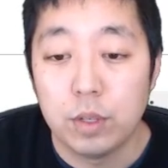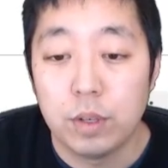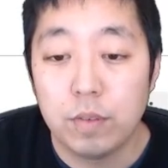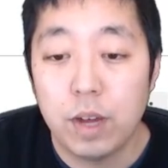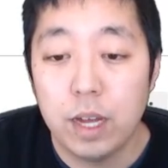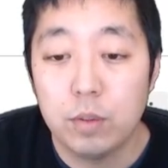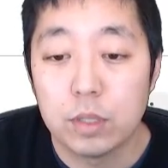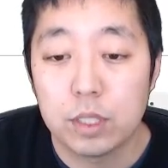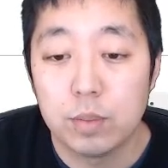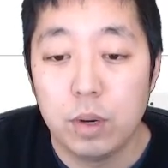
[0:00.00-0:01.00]
If I were
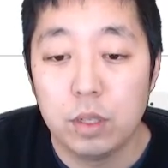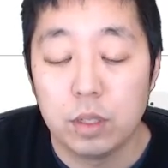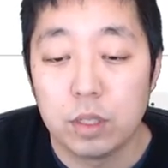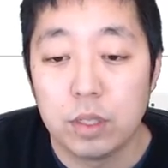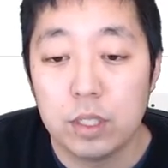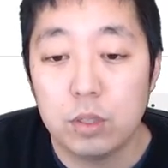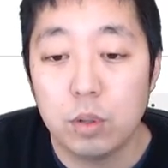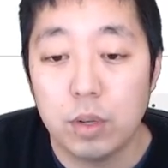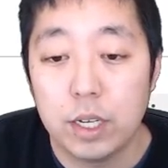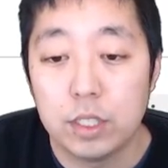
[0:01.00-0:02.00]
smaller, this total
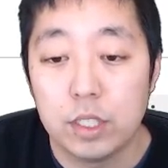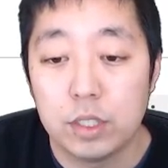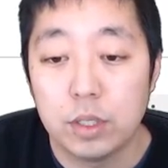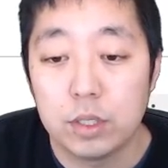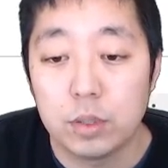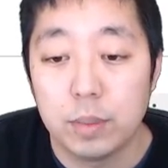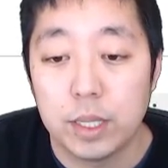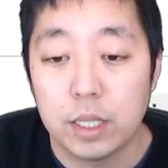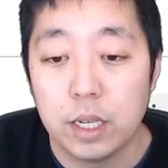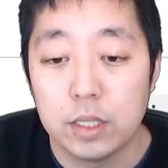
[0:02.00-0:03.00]
energy still has to remain
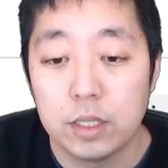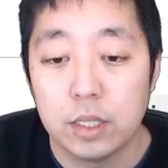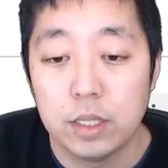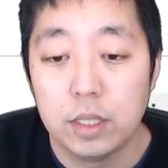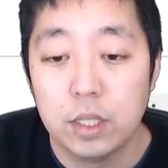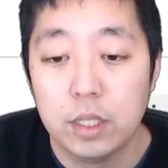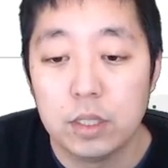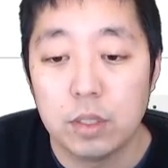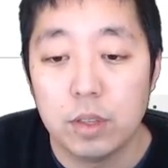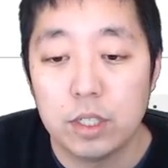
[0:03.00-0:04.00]
constant.
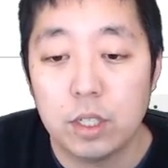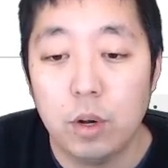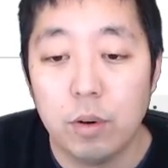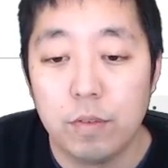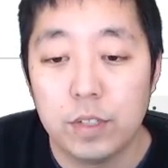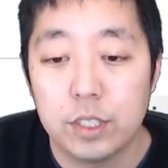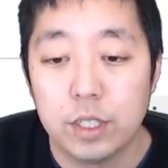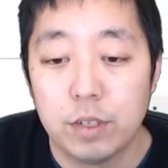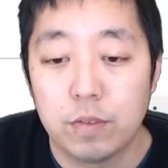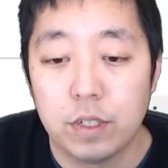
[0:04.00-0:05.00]
So this coefficient
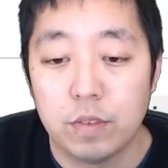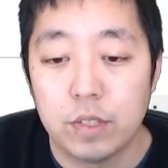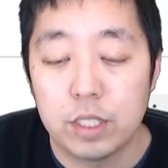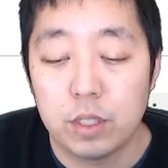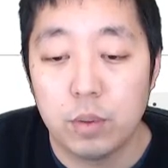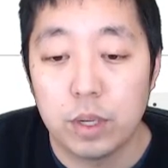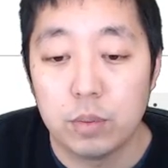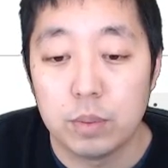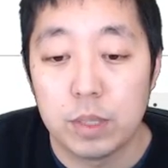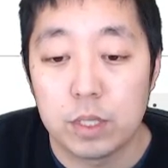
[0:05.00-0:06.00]
in front of V squared
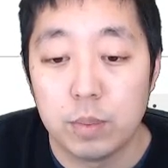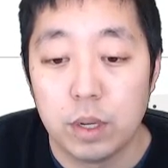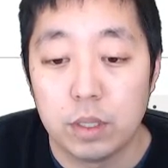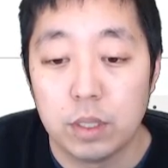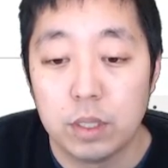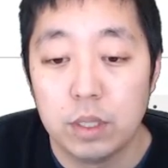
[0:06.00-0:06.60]
would be smaller.